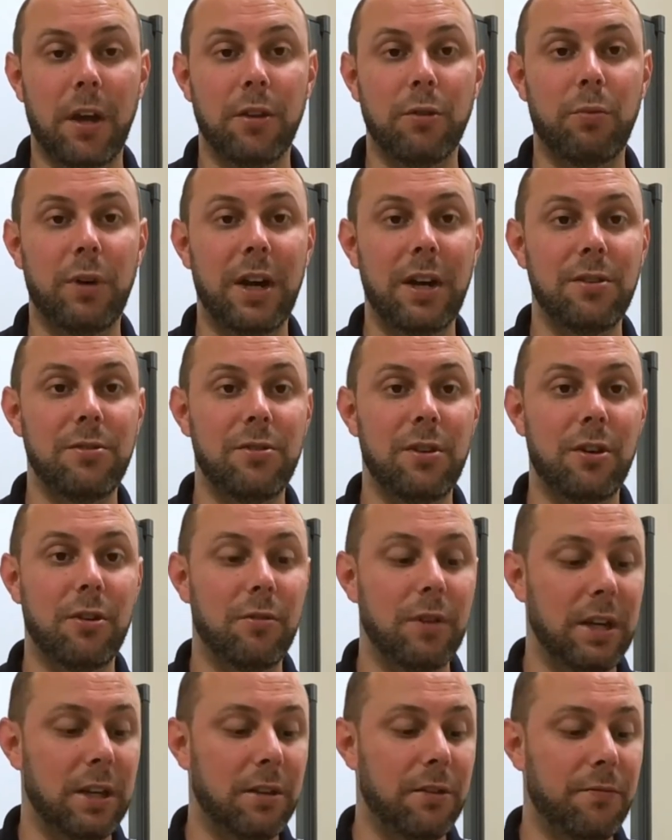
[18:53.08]
Otherwise,
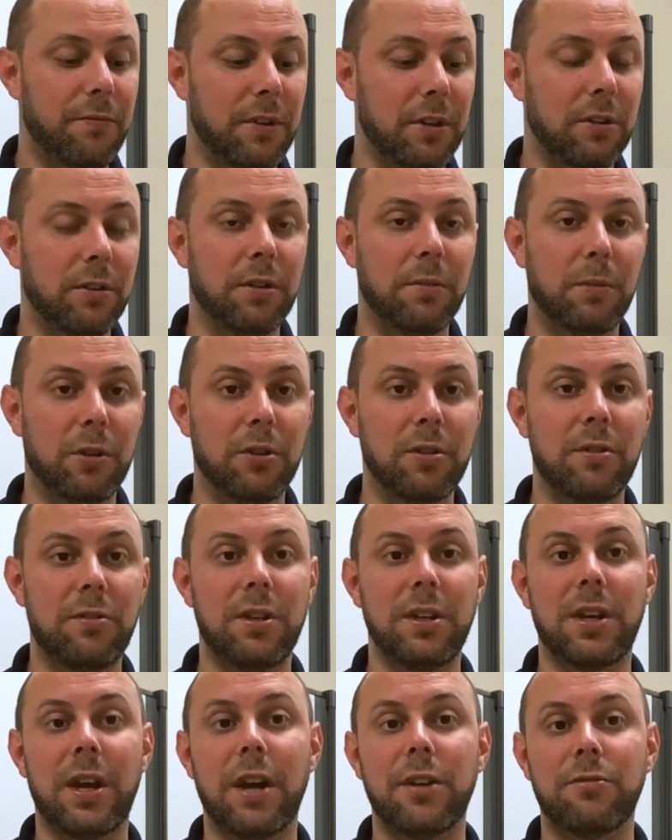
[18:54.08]
no in-the-field
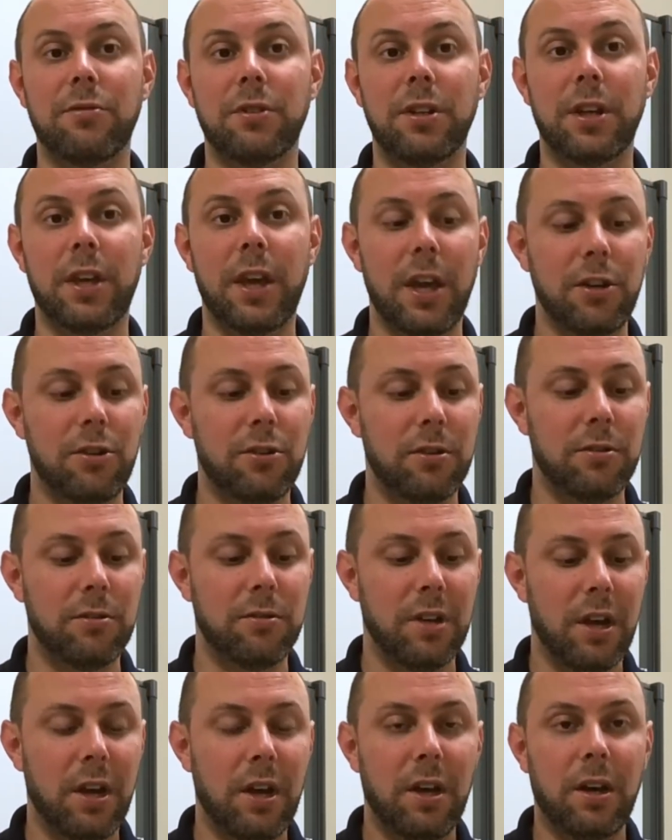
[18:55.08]
emergency
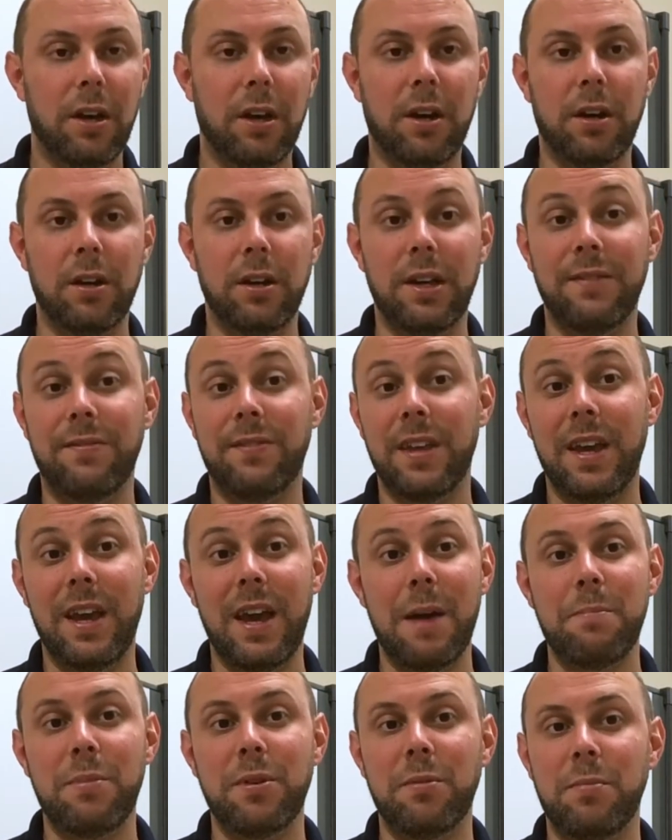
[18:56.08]
contraindications. If they
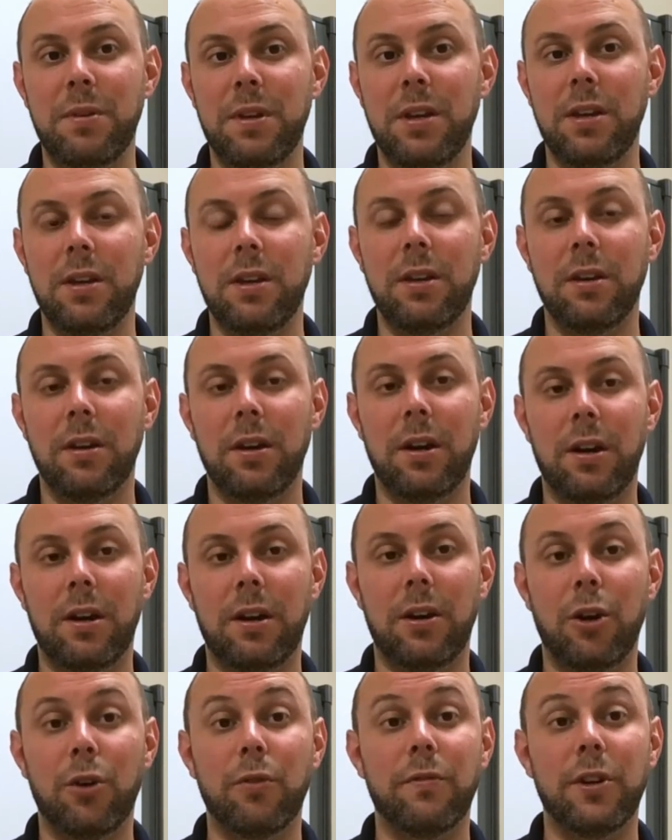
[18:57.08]
happen to be
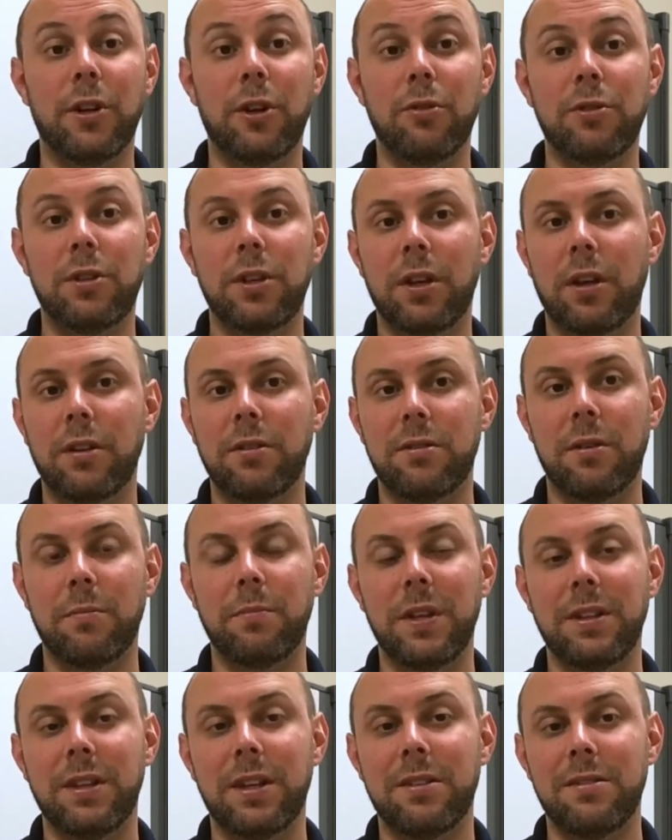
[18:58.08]
overdosing on
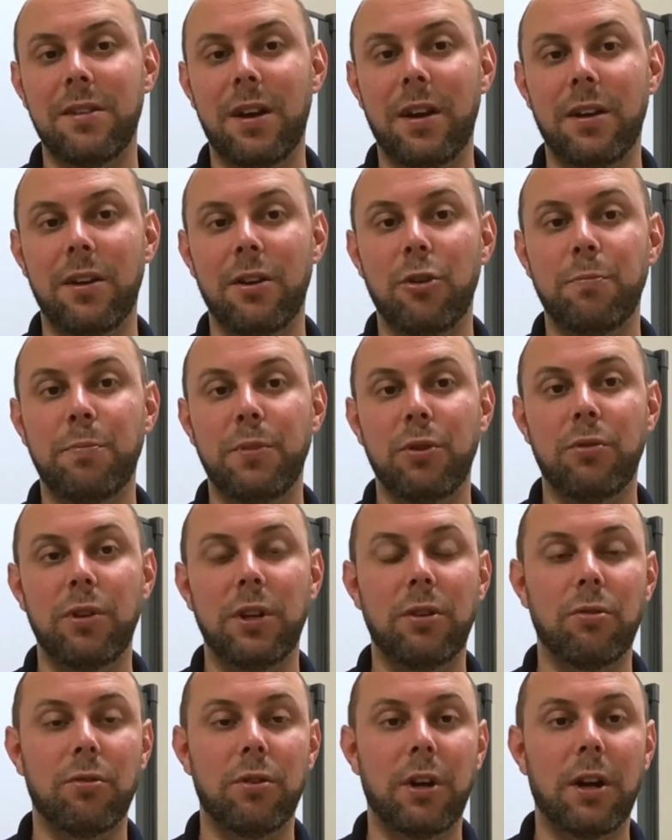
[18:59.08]
something that's not an
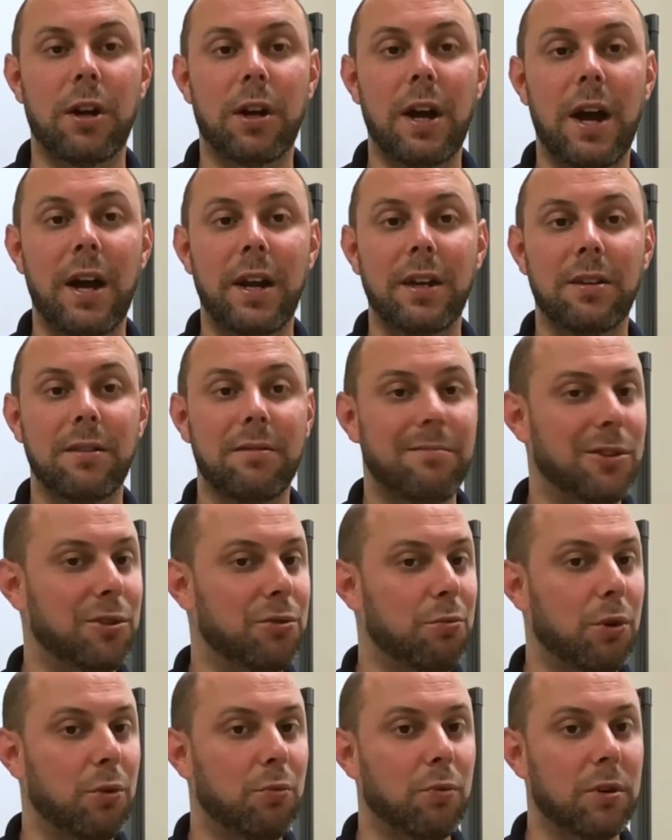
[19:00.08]
opioid or narcotic,
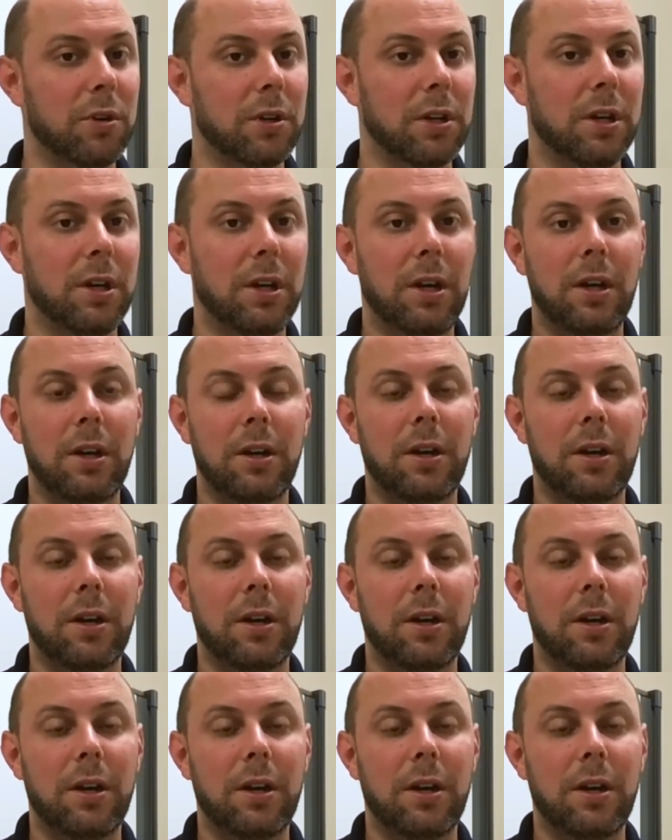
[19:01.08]
this won't work.